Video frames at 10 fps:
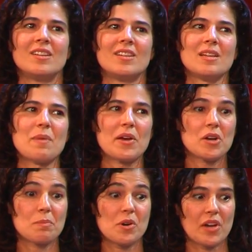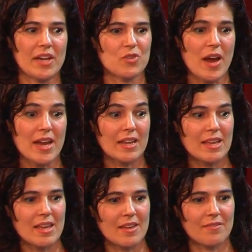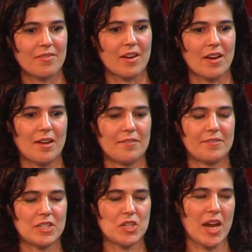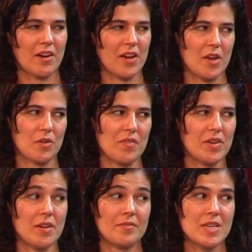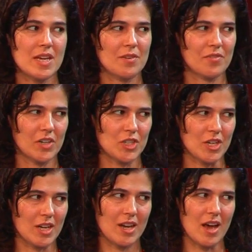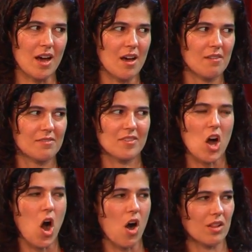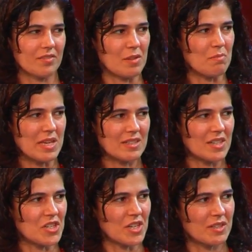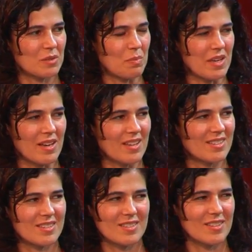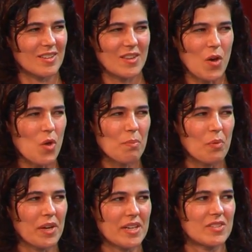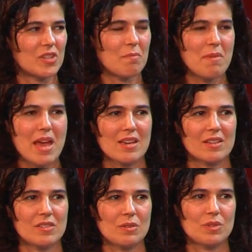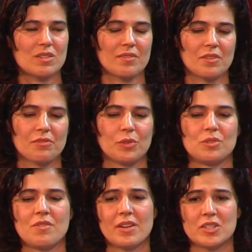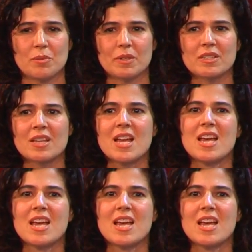in my cookbook, I try and give a vegetarian or even a vegan version of all of the meat dishes because the whole point is to make use of the fruits and vegetables.